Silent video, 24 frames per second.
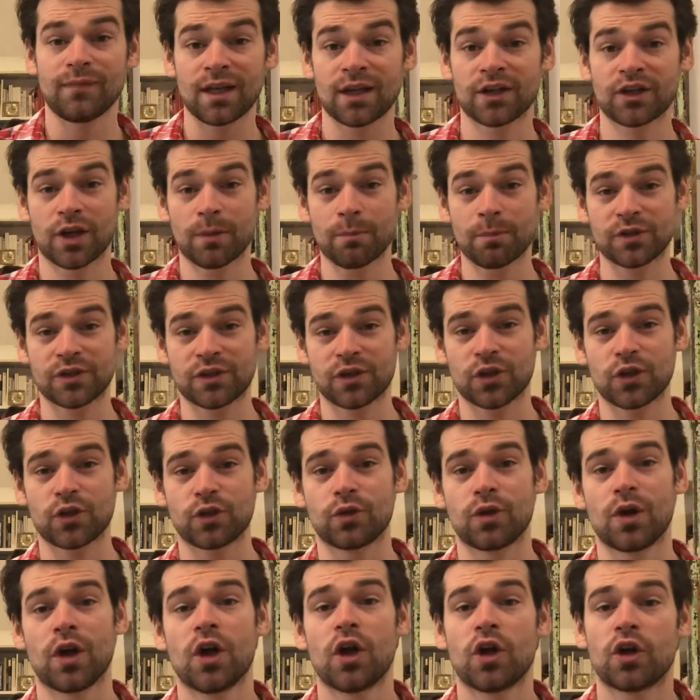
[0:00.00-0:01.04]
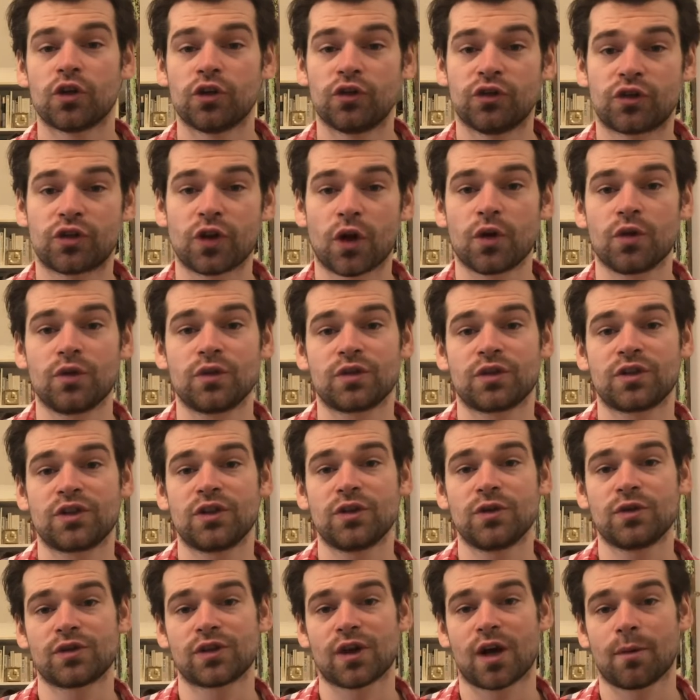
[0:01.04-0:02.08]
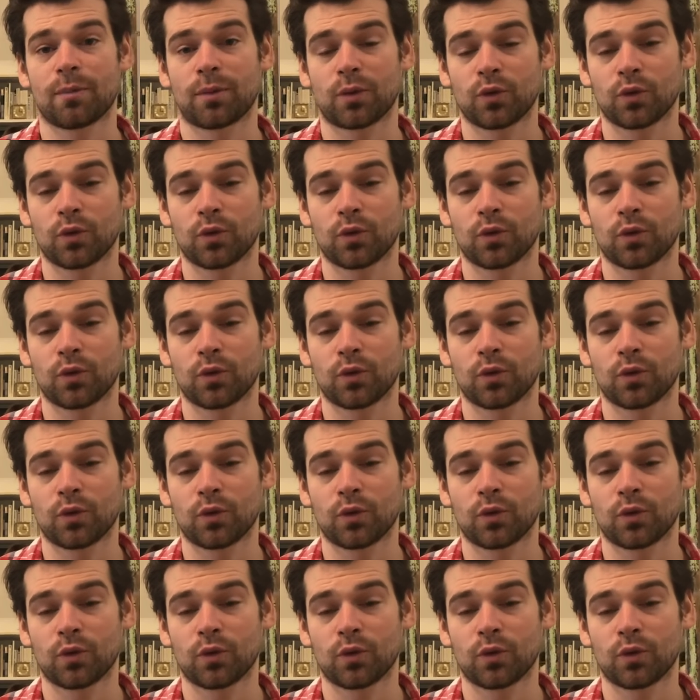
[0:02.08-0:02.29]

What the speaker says: Number 2, don't use up